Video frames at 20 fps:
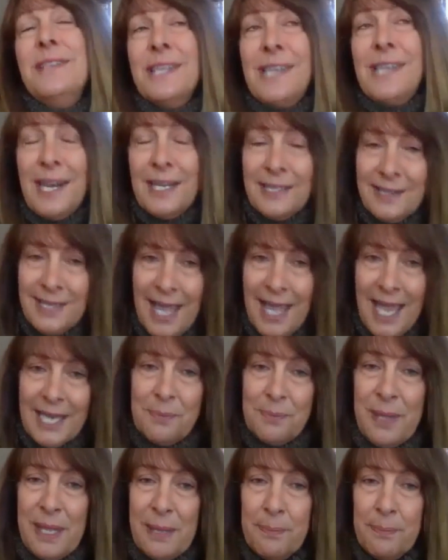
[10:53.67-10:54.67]
They got a
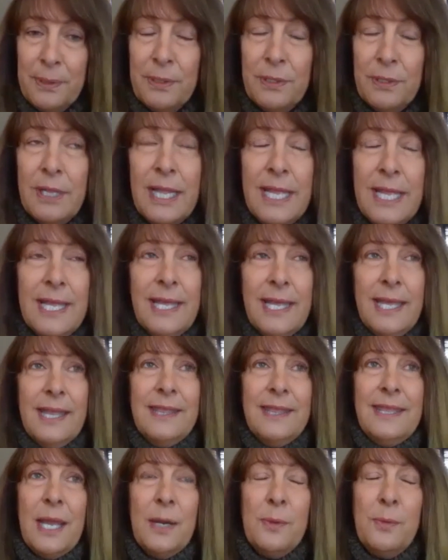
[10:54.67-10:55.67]
lot of people
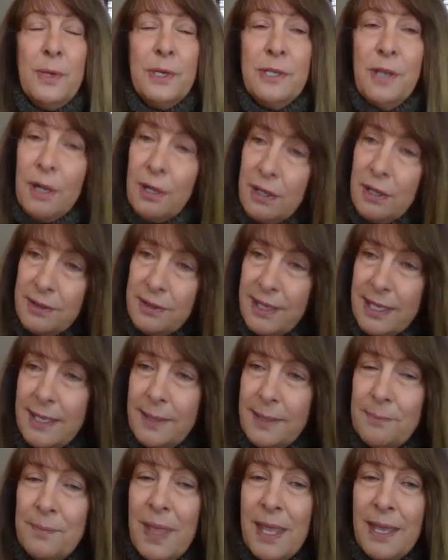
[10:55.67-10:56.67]
that would call
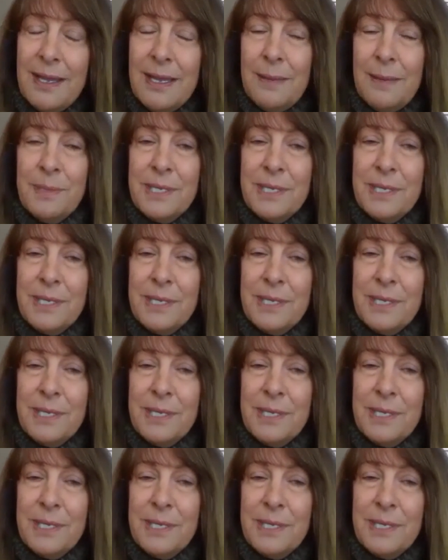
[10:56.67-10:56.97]
them